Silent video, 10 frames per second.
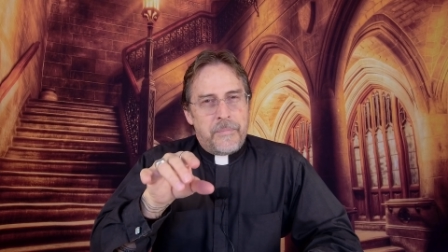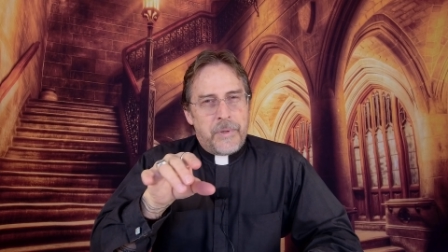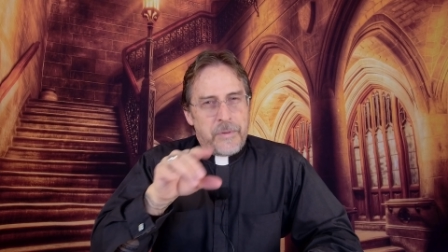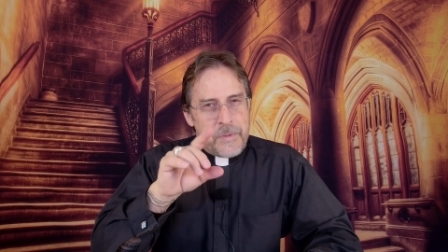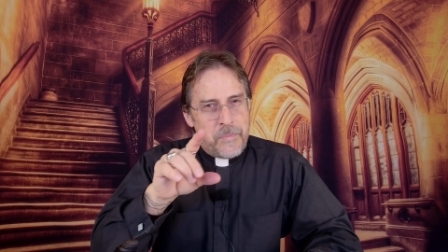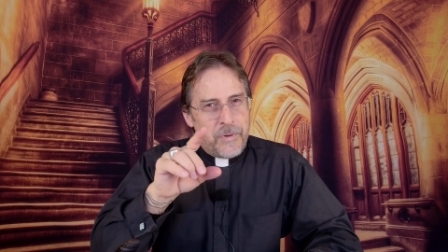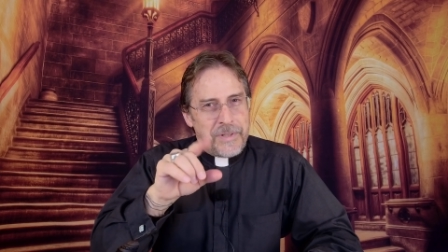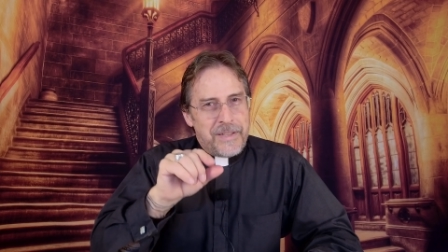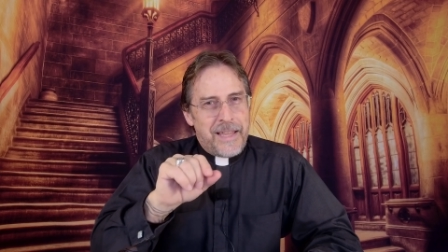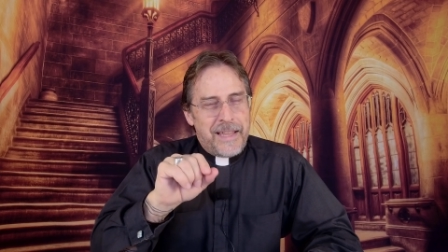but there's more
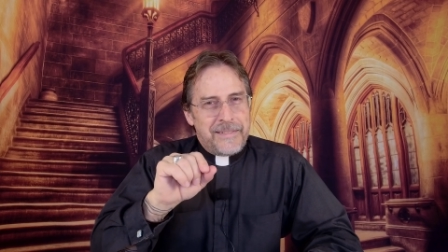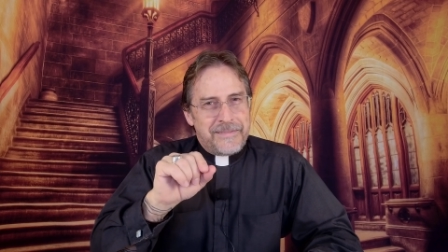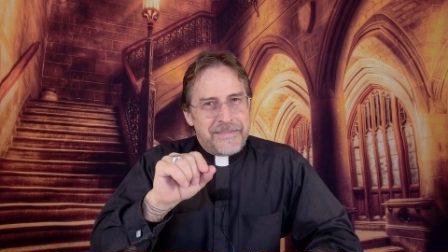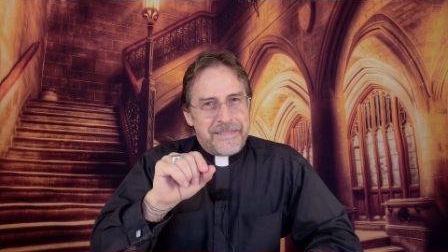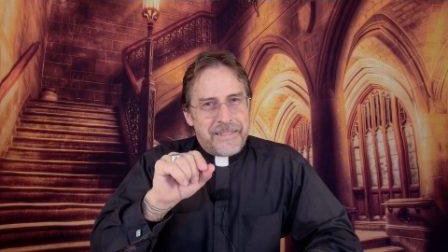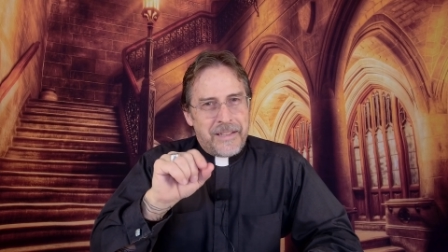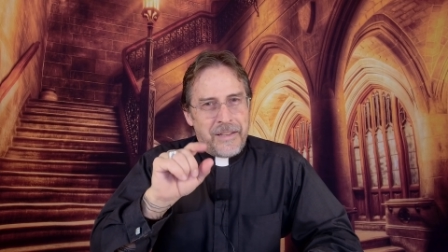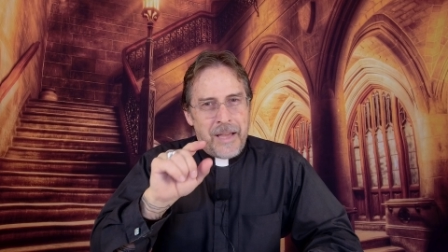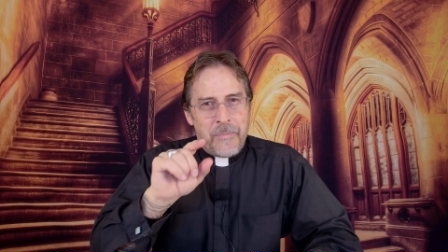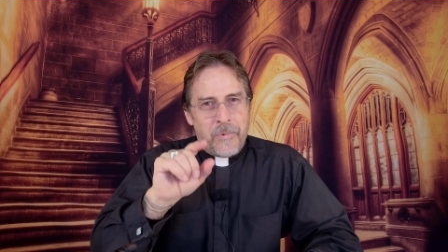to that, a
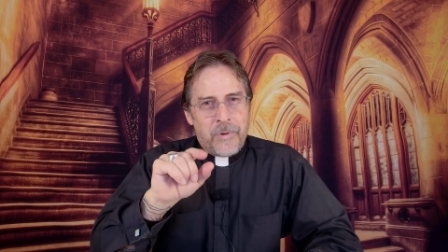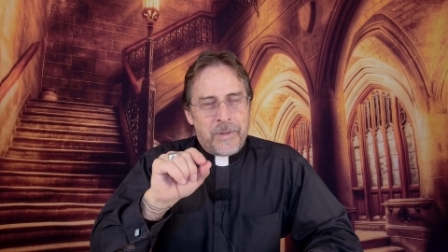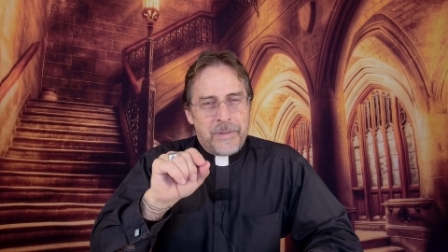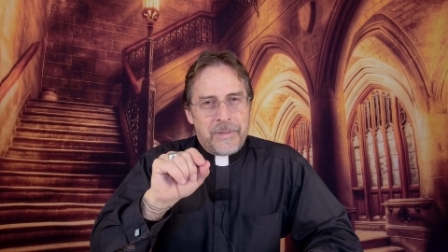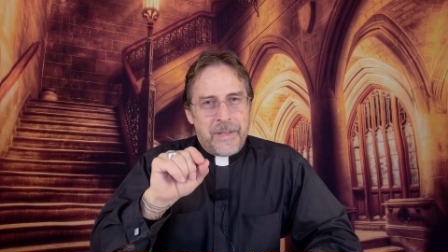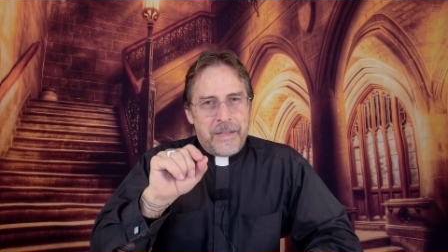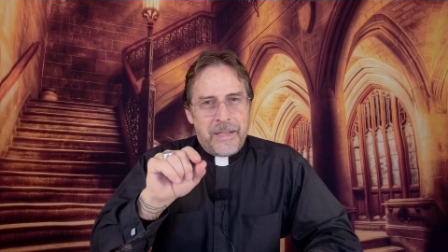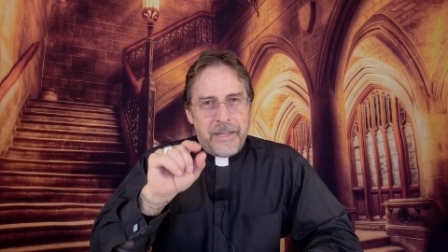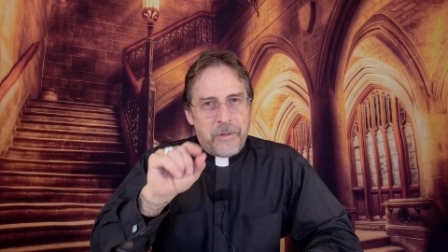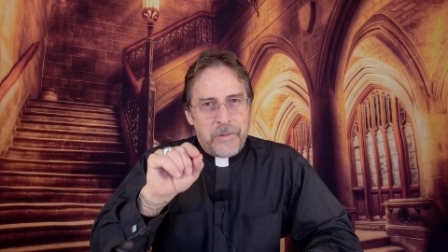lot more than the
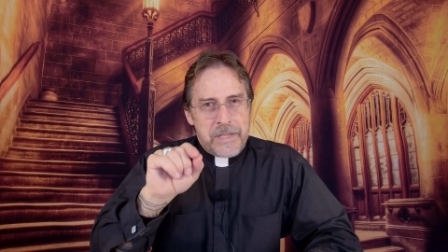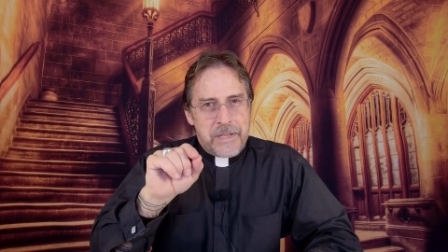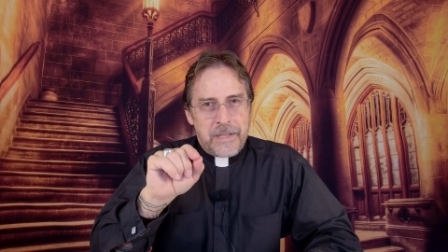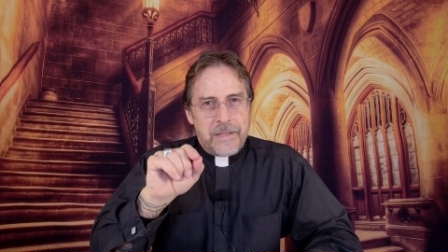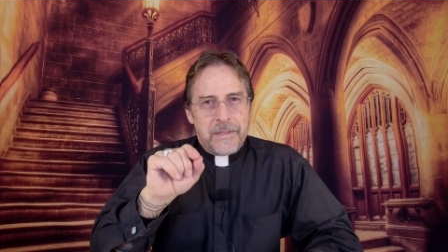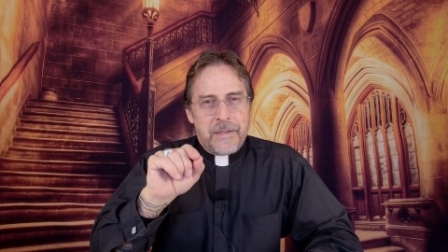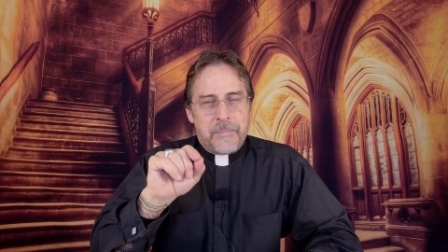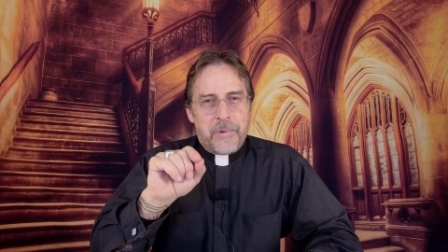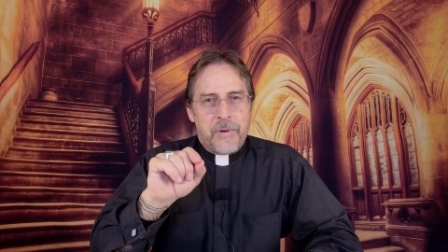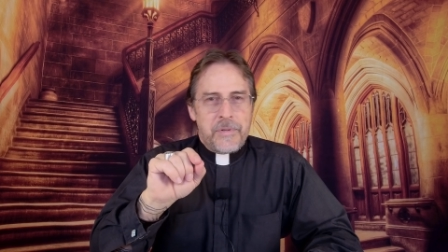legalistic
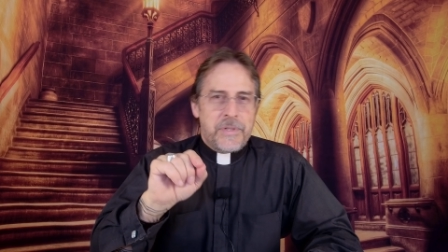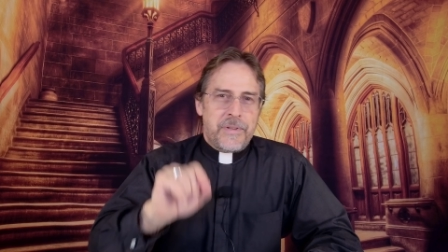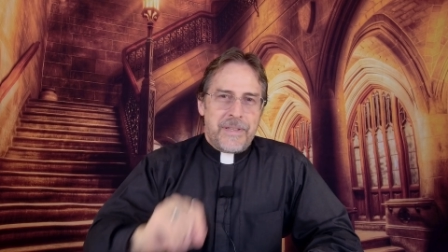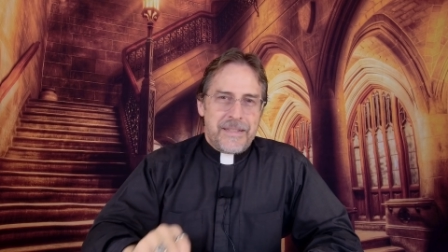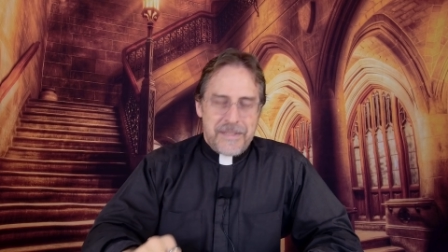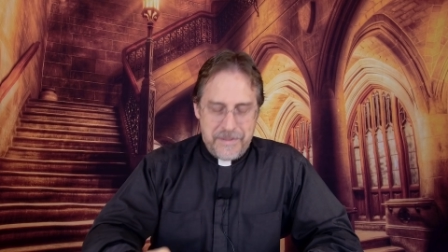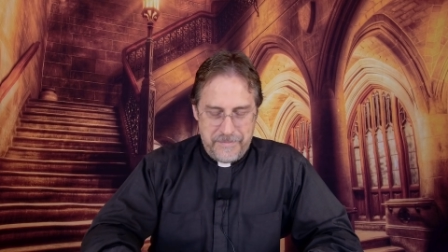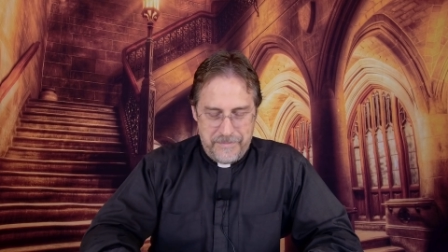approach to this.